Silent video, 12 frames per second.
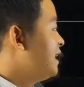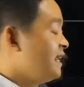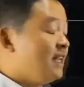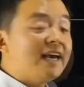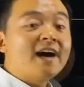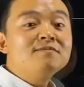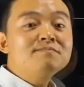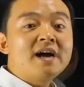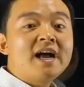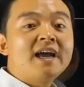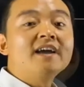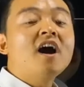
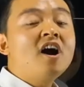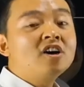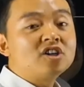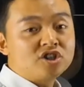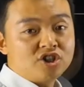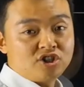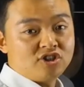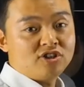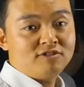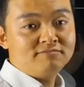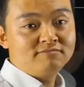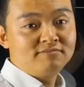220,
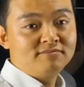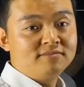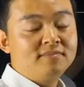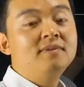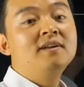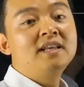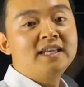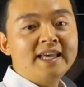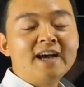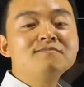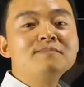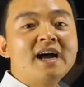
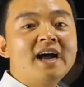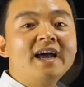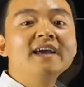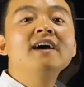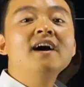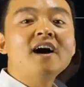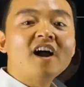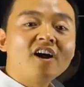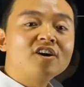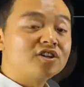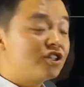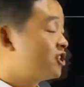
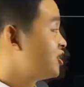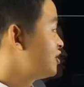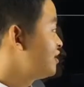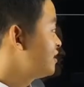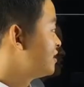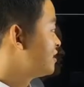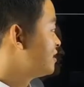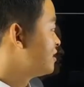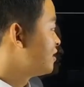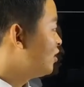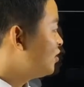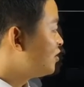220,
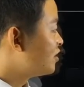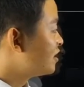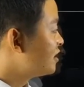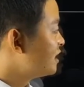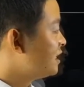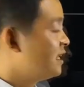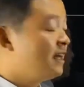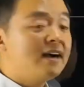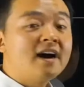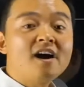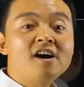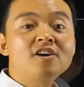or
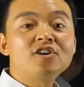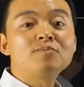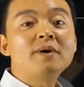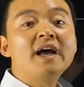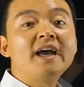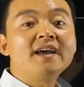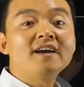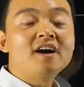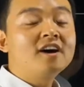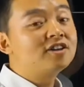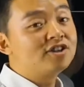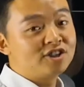
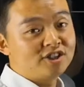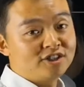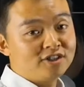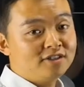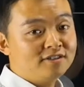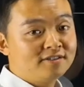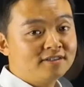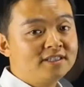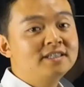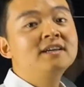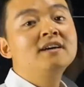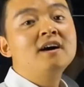220,
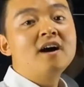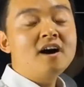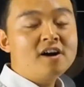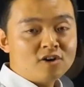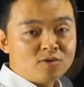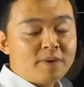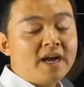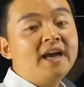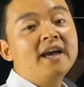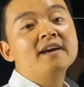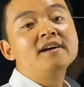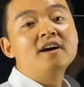
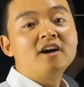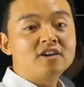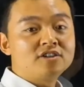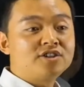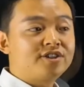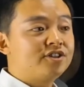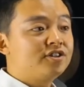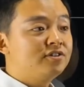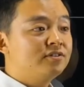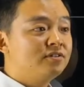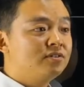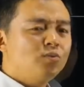
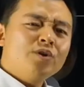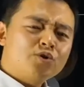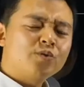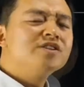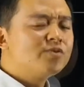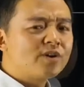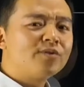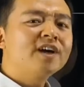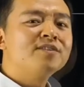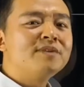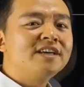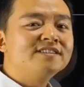220. Which one do I
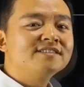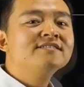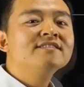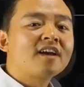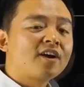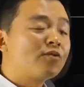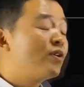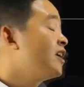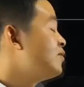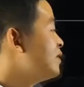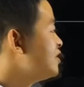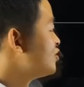recommend? I
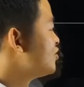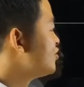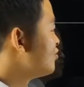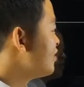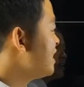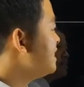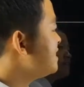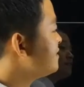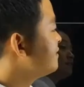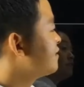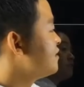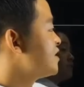recommend you to read the
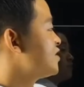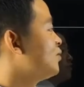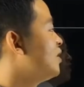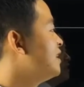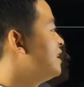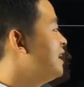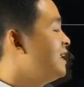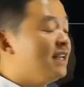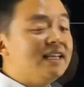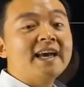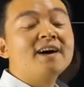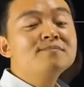first one,
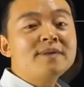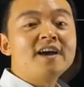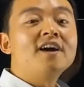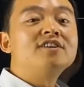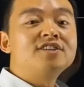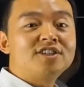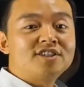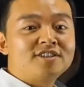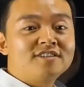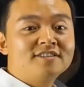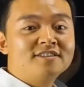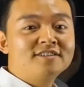220.